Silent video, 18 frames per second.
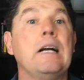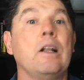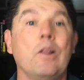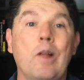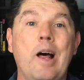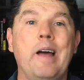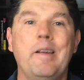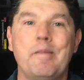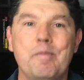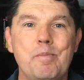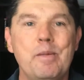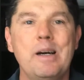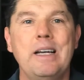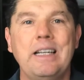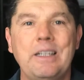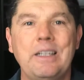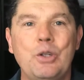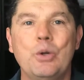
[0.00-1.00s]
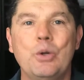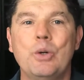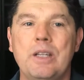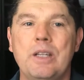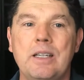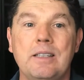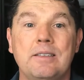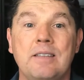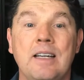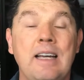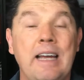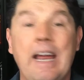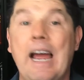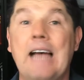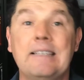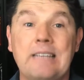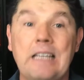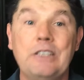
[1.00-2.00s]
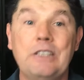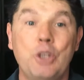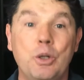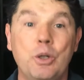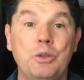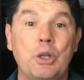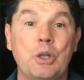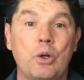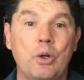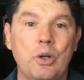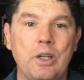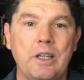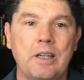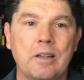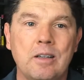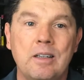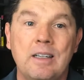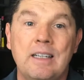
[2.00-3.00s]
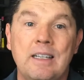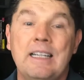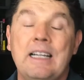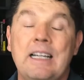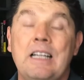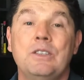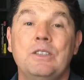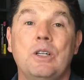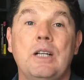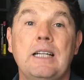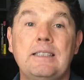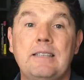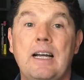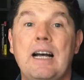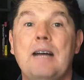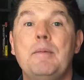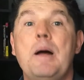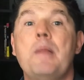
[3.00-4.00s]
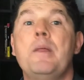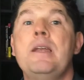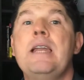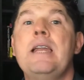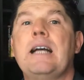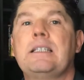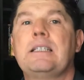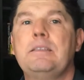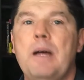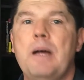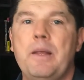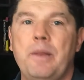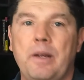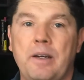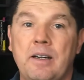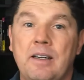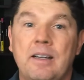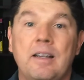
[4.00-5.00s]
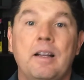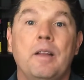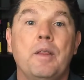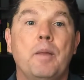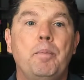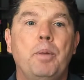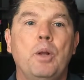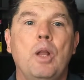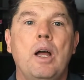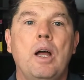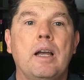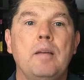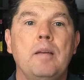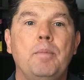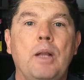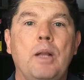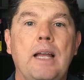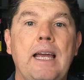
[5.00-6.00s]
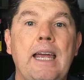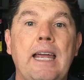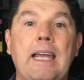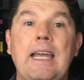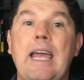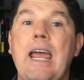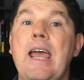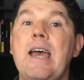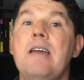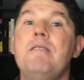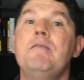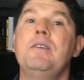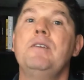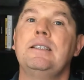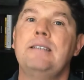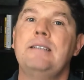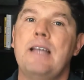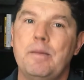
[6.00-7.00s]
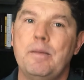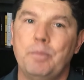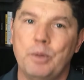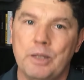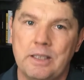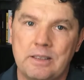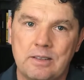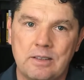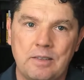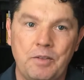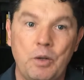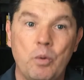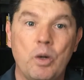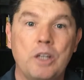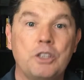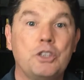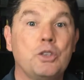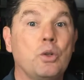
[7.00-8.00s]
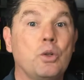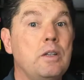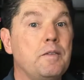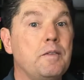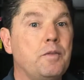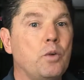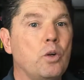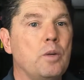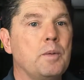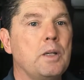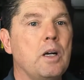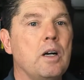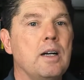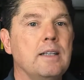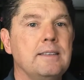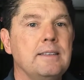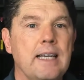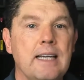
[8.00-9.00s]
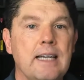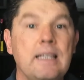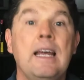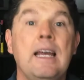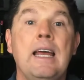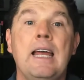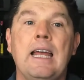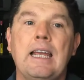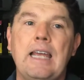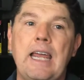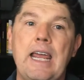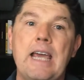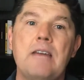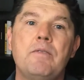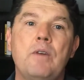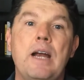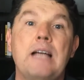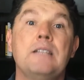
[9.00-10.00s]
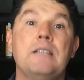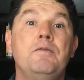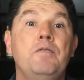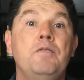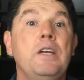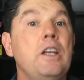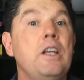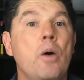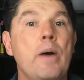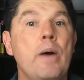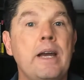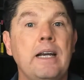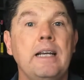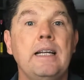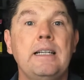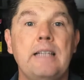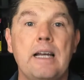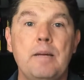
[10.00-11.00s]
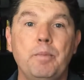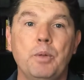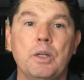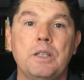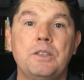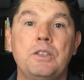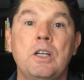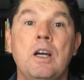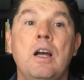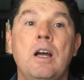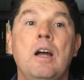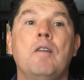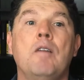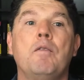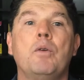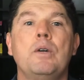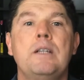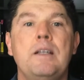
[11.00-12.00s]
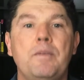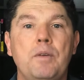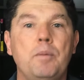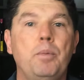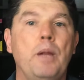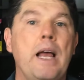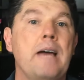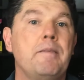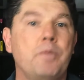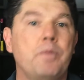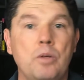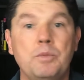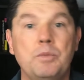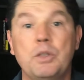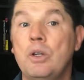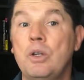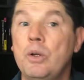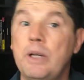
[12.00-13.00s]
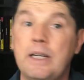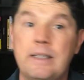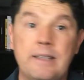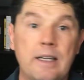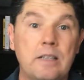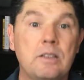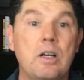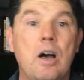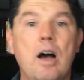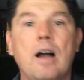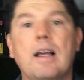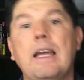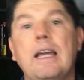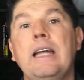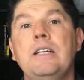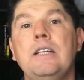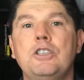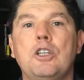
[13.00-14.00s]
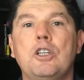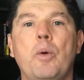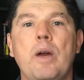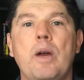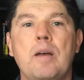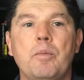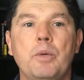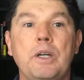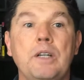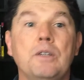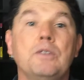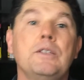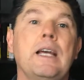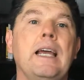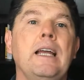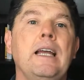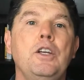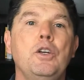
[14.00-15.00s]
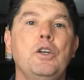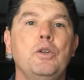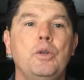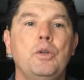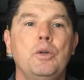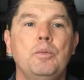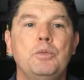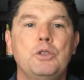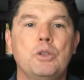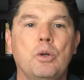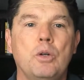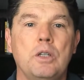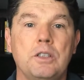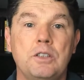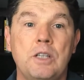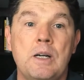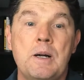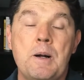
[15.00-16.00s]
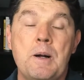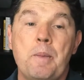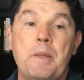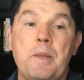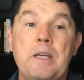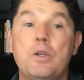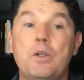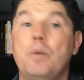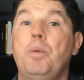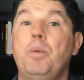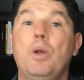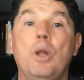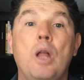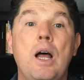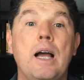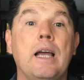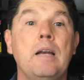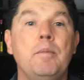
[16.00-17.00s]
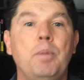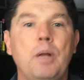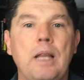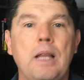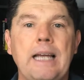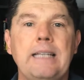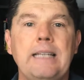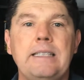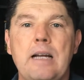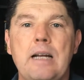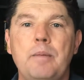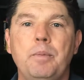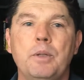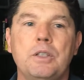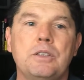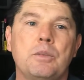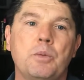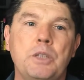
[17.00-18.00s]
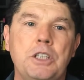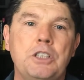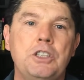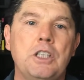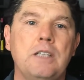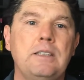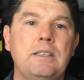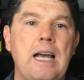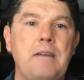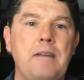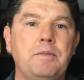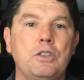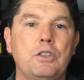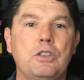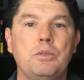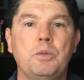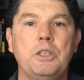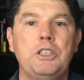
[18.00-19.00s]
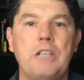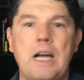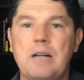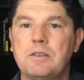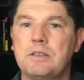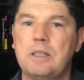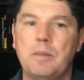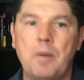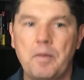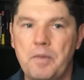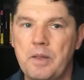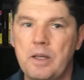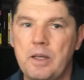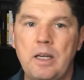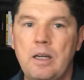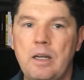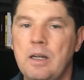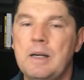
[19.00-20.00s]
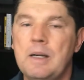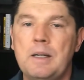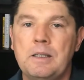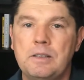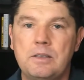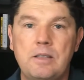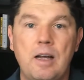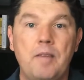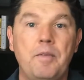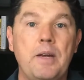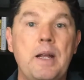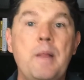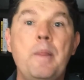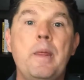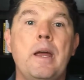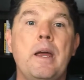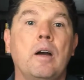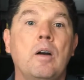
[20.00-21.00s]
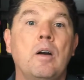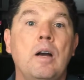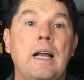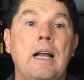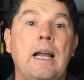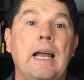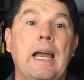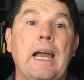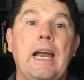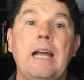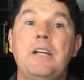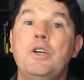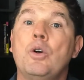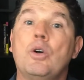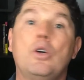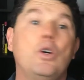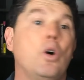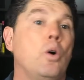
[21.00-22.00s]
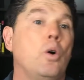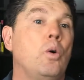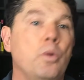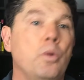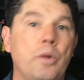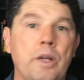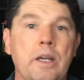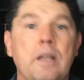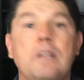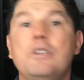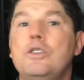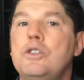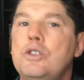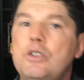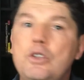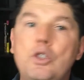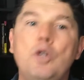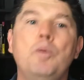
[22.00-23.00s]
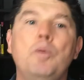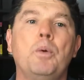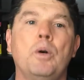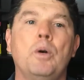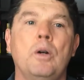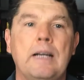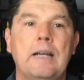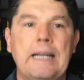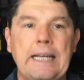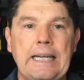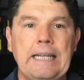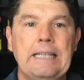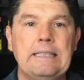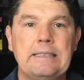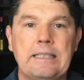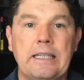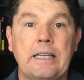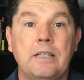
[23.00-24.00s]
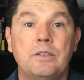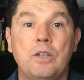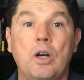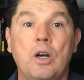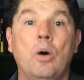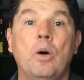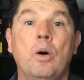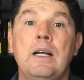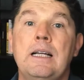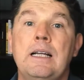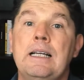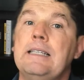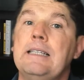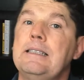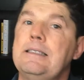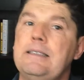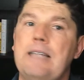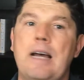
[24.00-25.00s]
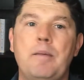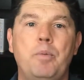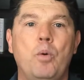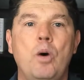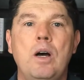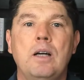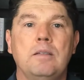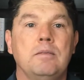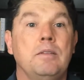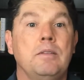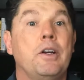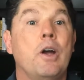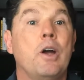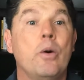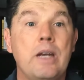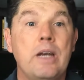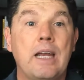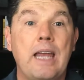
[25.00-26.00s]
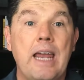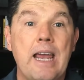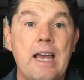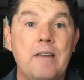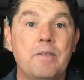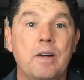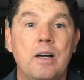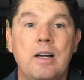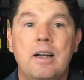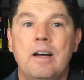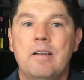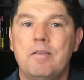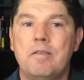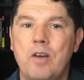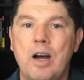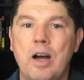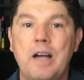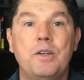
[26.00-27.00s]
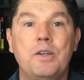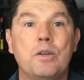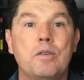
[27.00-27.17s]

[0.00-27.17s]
lot of money doing this, as I showed you earlier. So let's talk about the next method the plug and play Canva templates. If you want short form content, Canva has video editing templates for different platforms, including TikTok, Instagram Reels, and YouTube Shorts. These are plug and play templates where you just have to switch out some of the stuff in there and you're golden. Super easy. So, step one, you go into Canva, find your